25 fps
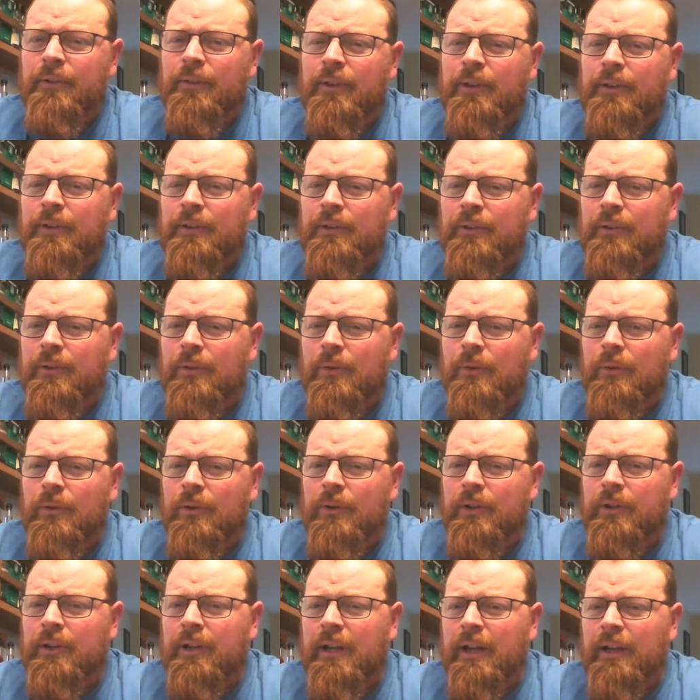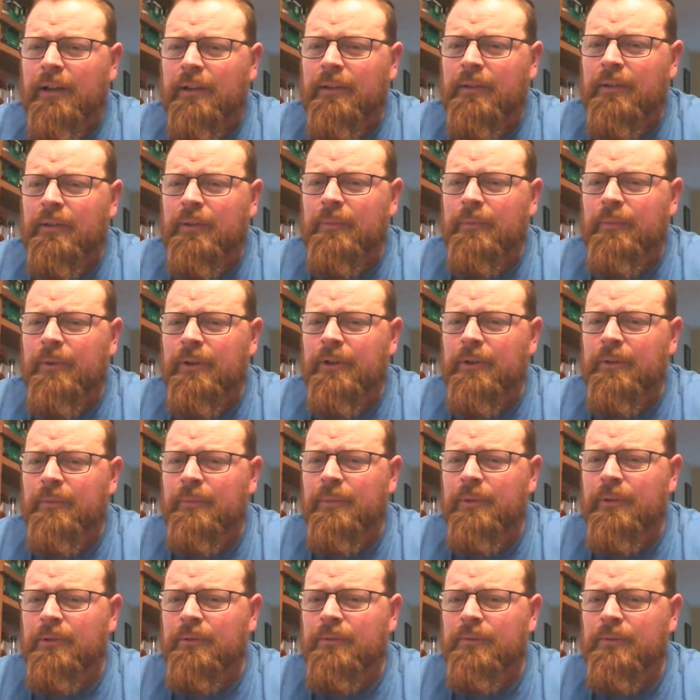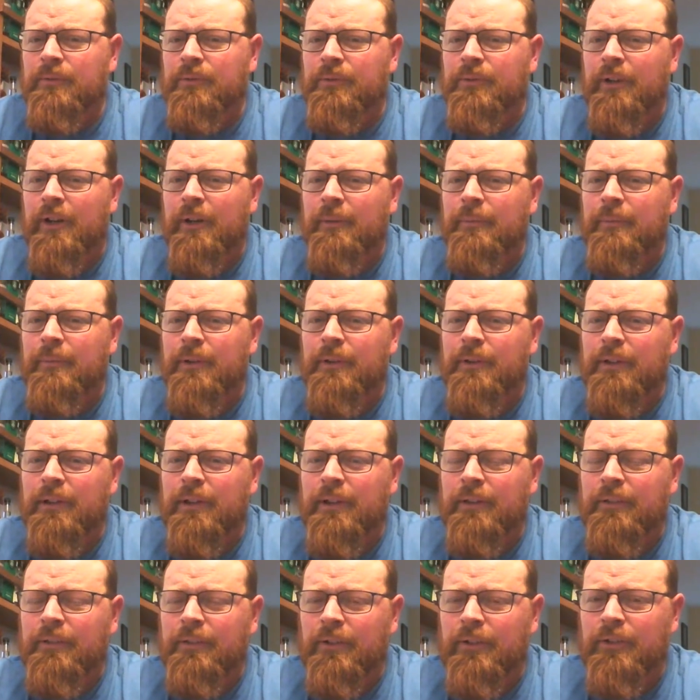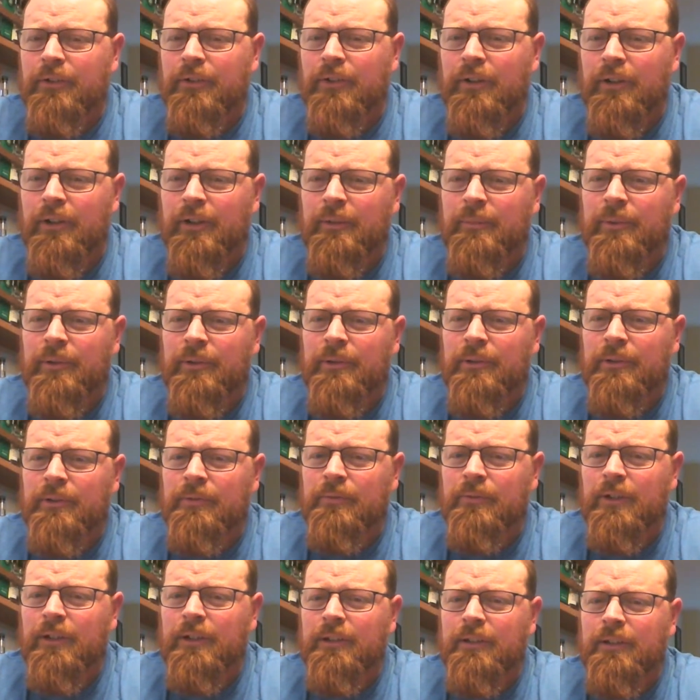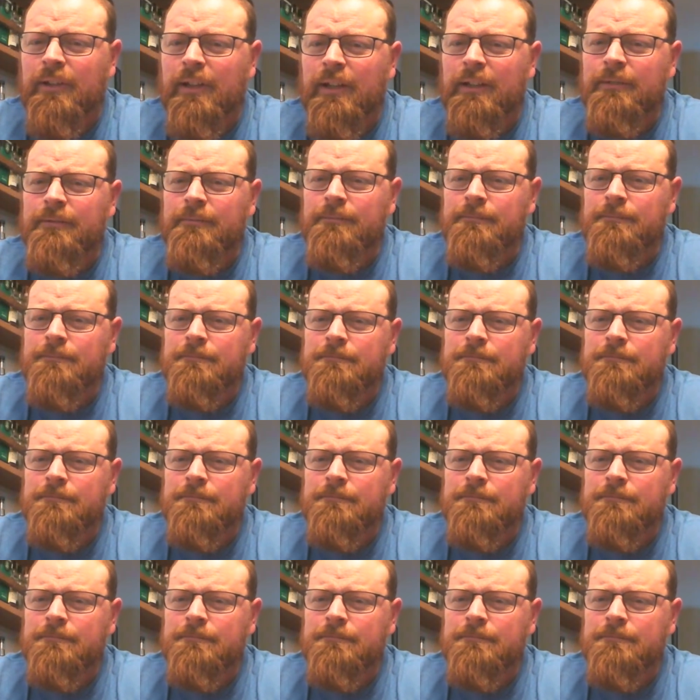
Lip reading: than quarter cask, but beautiful dram nonetheless? Are you talking about Laphroaig 10?